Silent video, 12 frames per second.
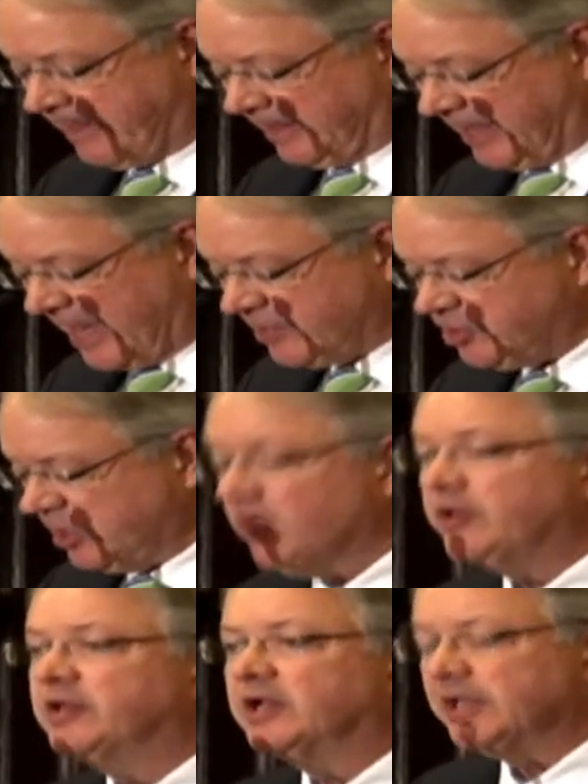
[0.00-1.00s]
Last year,
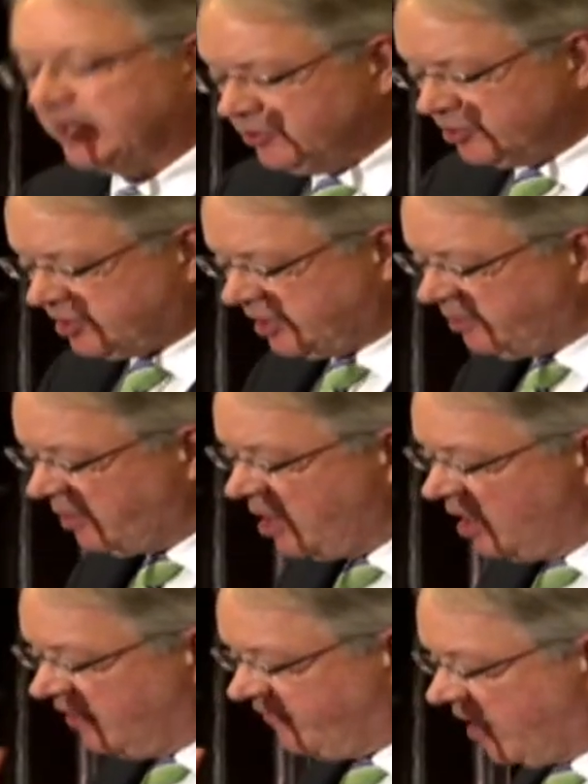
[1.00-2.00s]
under the leadership
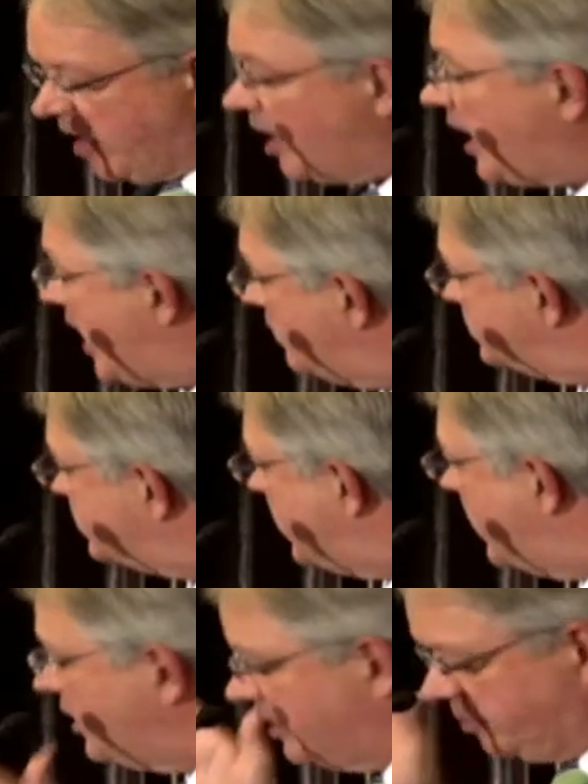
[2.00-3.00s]
of our
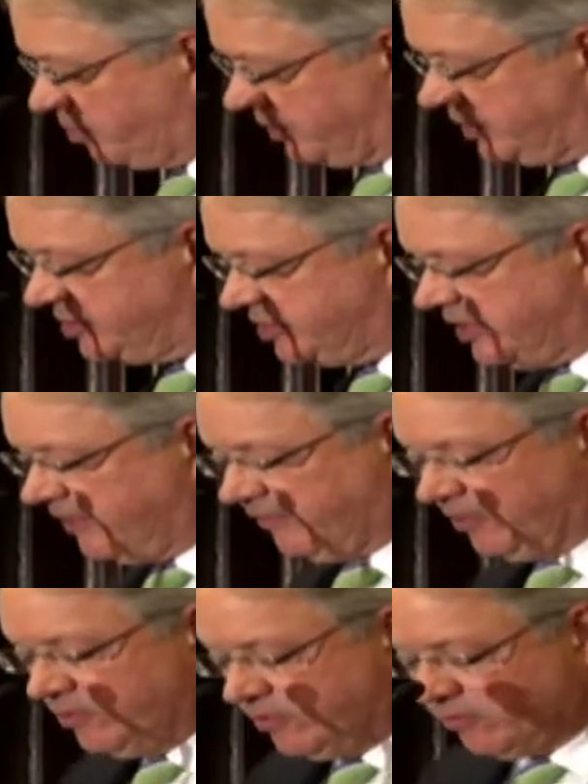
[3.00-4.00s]
outstanding Police Chief
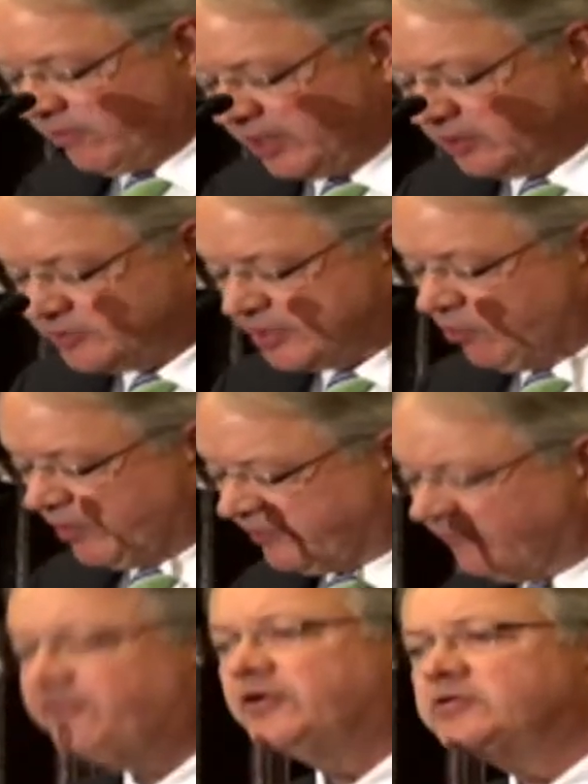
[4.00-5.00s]
Luther Reynolds and with
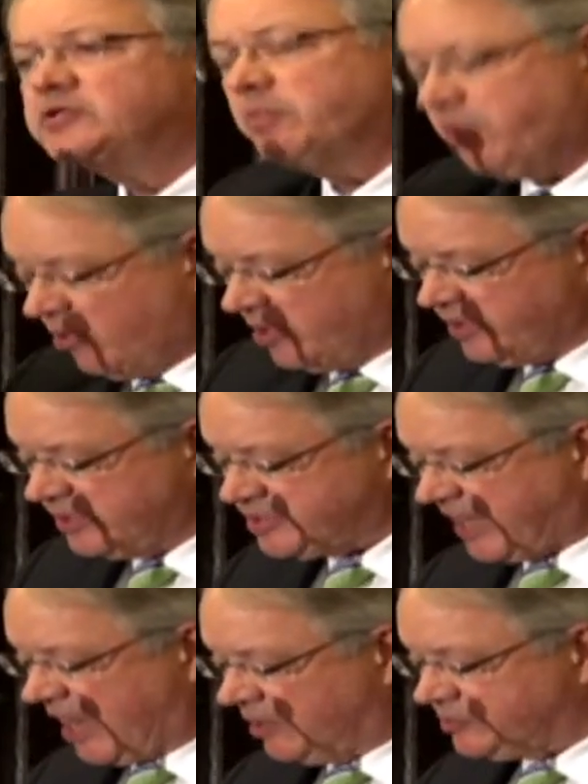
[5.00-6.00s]
the full support of this
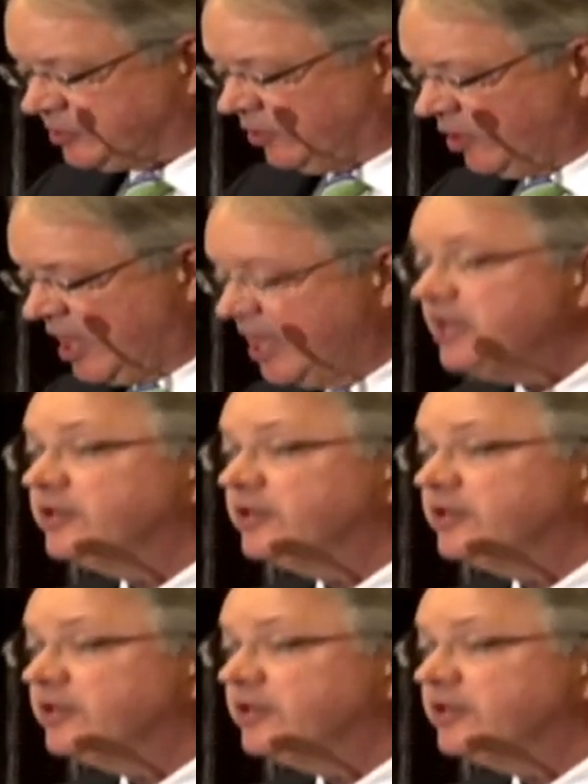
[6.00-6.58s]
council,